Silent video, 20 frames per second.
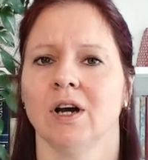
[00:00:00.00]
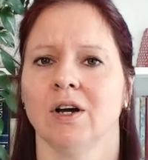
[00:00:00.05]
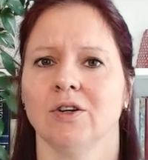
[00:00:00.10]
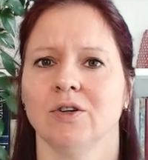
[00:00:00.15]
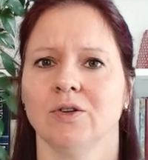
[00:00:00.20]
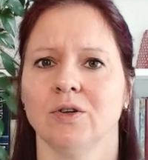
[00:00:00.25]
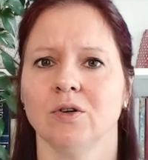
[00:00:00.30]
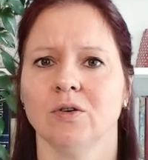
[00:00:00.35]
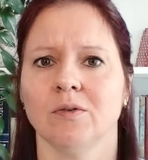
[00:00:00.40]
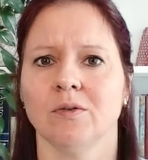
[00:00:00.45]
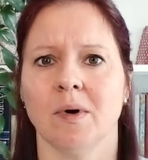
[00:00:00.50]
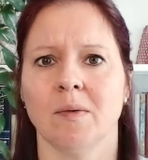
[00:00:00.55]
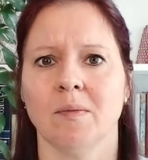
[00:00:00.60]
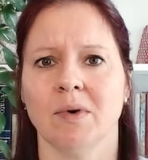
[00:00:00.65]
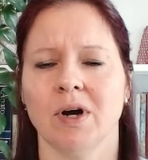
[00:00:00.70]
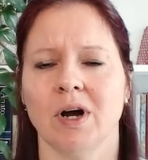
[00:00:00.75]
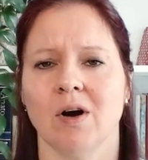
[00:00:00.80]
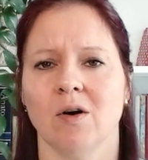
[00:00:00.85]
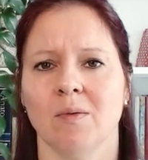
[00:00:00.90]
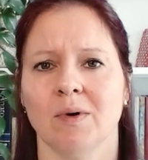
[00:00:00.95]
Do you
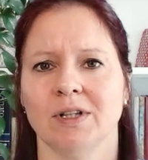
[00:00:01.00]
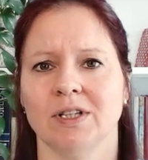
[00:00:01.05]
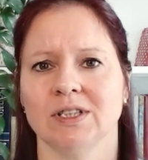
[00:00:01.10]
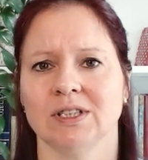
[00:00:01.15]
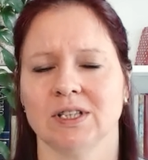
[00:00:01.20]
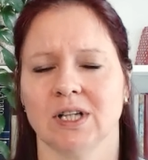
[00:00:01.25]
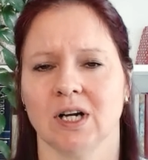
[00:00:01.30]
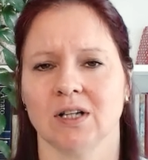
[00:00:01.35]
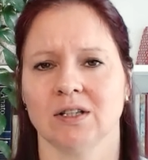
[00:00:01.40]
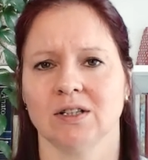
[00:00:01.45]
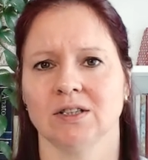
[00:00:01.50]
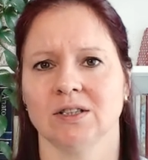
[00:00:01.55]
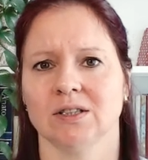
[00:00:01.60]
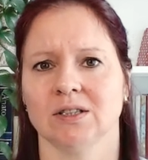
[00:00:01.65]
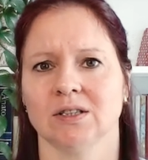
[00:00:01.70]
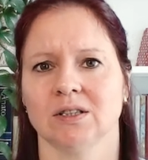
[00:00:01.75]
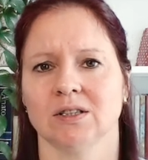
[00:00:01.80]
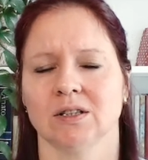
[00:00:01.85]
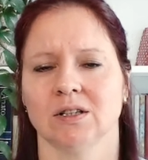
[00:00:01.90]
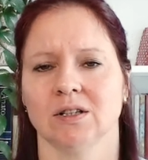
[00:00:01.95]
remember how many
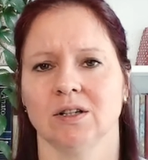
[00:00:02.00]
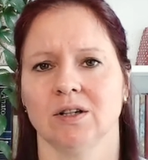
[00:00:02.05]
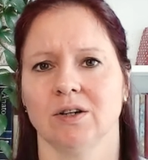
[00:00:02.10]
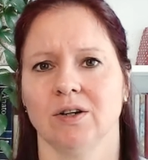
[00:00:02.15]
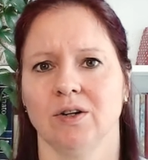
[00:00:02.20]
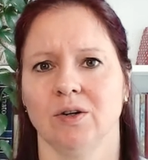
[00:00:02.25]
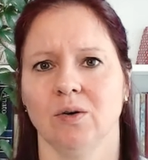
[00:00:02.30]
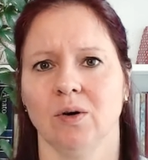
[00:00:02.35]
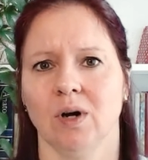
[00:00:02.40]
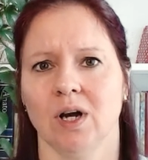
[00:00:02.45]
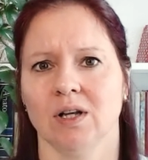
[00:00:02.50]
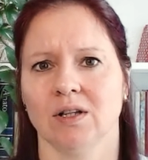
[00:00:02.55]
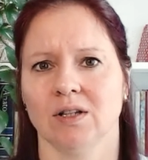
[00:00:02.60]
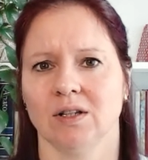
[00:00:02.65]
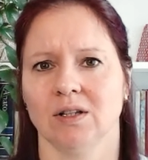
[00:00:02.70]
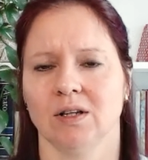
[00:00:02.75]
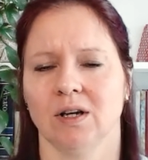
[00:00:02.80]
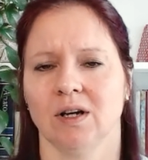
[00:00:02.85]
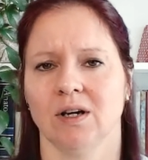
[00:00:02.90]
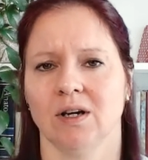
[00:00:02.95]
studies you had
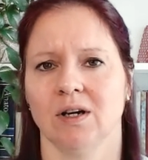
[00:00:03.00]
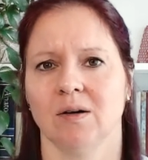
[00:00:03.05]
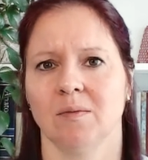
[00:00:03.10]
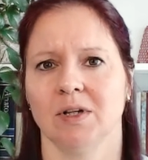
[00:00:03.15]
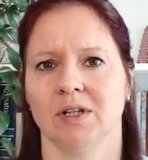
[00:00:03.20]
in the